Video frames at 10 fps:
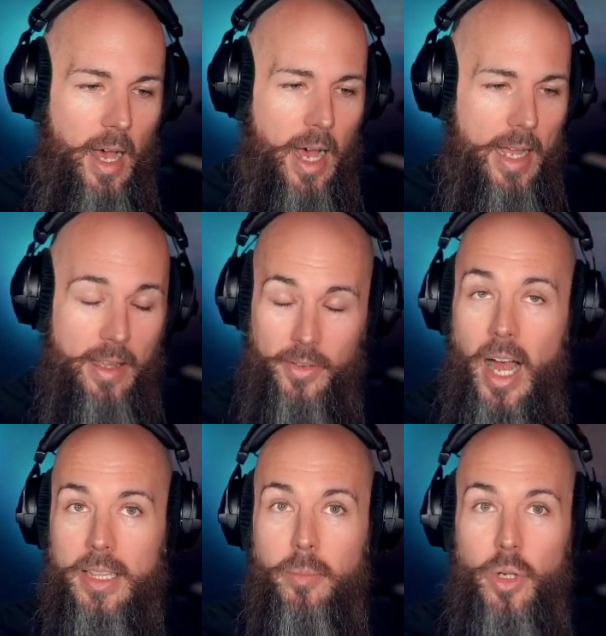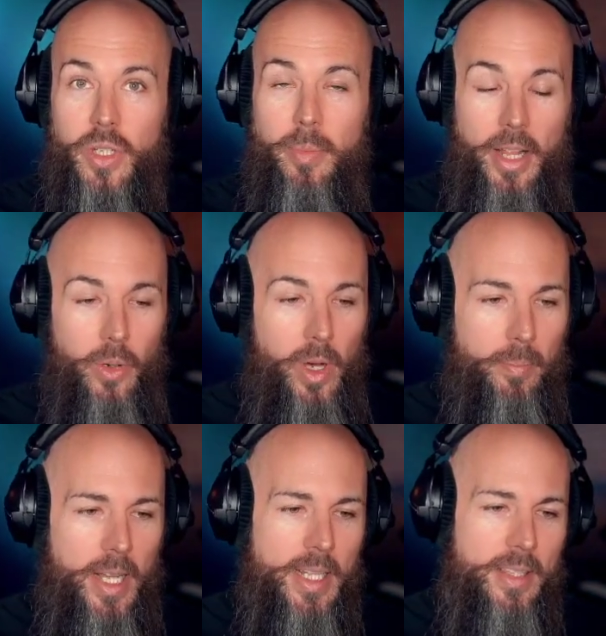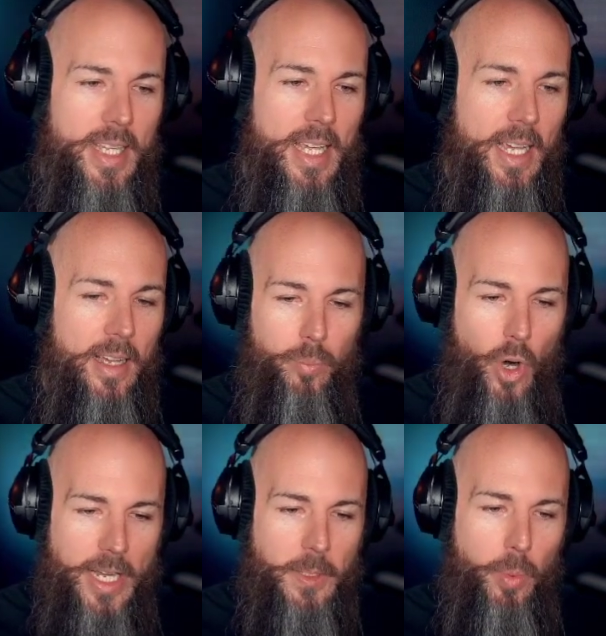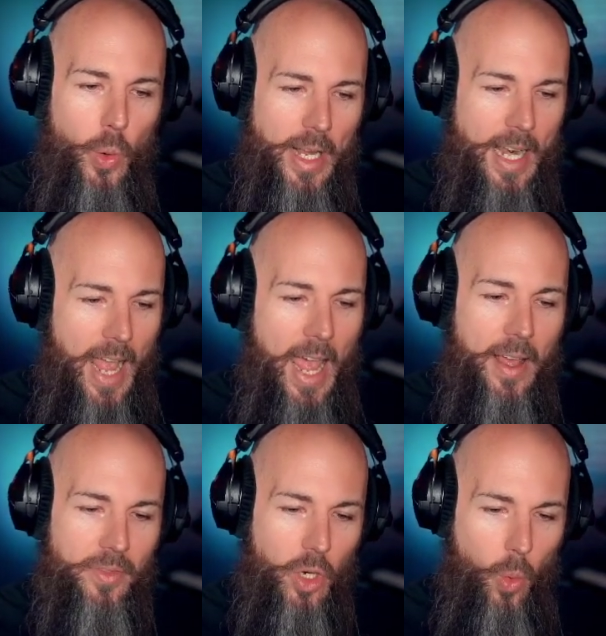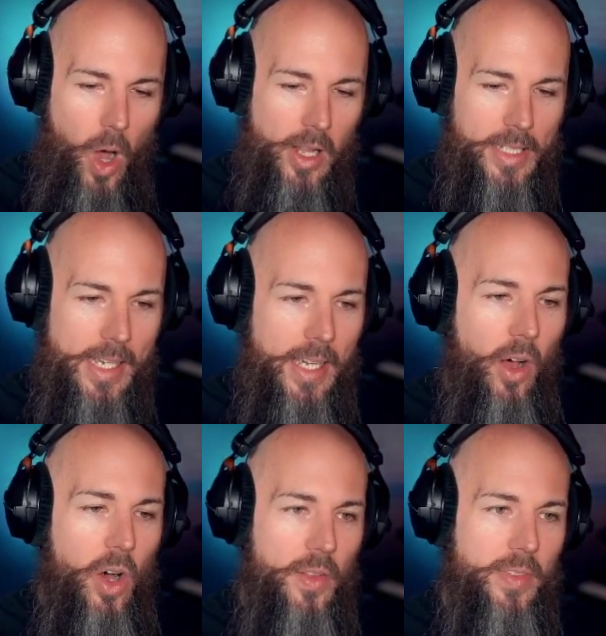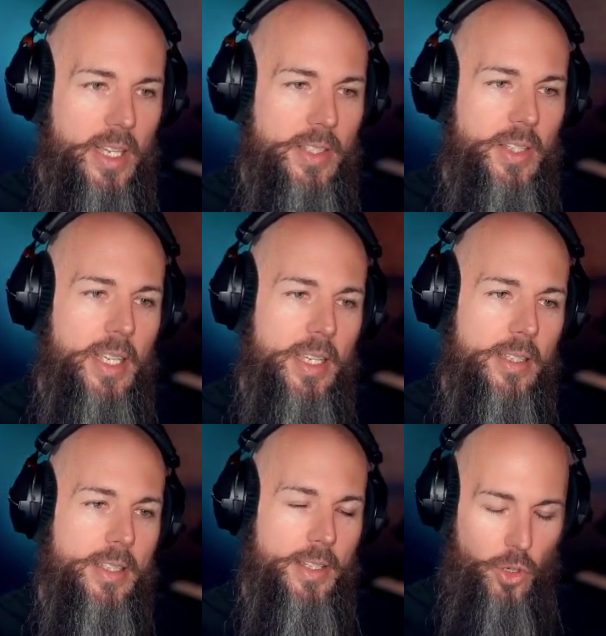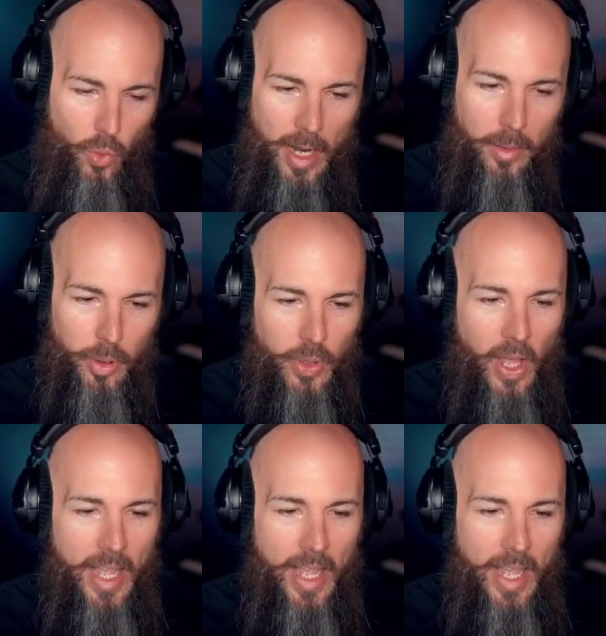if not the most compelling one, but the price point and the quality on this is incredible.